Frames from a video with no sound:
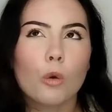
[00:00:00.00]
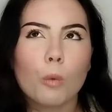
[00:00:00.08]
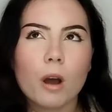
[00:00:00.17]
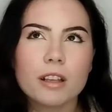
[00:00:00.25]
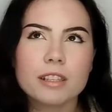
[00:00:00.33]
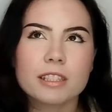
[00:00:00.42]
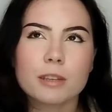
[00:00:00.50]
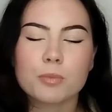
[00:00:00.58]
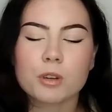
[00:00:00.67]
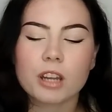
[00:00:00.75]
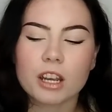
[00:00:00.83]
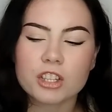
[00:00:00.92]
whilst the
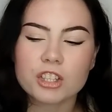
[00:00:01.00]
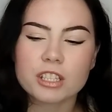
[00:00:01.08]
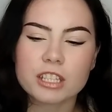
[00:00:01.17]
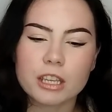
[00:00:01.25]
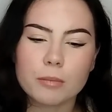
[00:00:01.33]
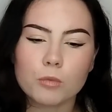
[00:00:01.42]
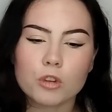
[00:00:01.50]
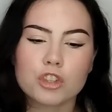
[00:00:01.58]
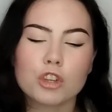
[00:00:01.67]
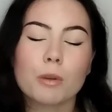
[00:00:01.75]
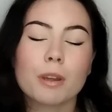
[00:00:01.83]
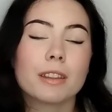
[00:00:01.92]
production team
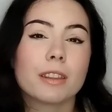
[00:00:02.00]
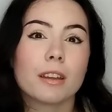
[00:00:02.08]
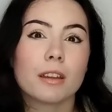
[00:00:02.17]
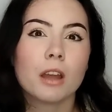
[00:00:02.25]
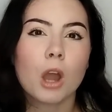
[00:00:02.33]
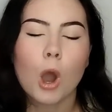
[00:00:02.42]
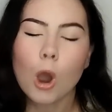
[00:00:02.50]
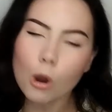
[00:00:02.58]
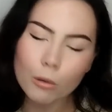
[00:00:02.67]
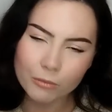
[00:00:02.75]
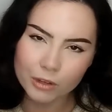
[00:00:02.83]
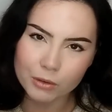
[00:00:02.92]
was showing the
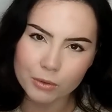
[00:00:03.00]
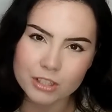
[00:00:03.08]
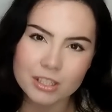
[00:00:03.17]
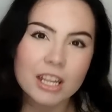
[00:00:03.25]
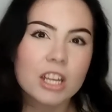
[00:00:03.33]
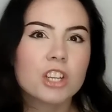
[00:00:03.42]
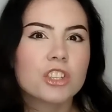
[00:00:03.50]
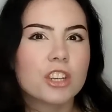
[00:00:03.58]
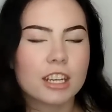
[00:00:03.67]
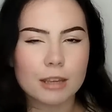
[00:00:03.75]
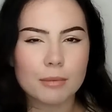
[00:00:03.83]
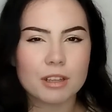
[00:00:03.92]
home viewers
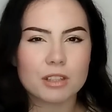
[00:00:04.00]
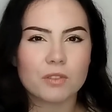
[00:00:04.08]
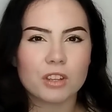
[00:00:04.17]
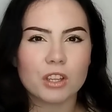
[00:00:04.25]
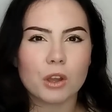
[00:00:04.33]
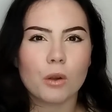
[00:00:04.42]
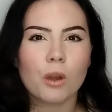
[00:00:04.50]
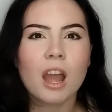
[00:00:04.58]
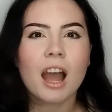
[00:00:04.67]
Chidimma's video.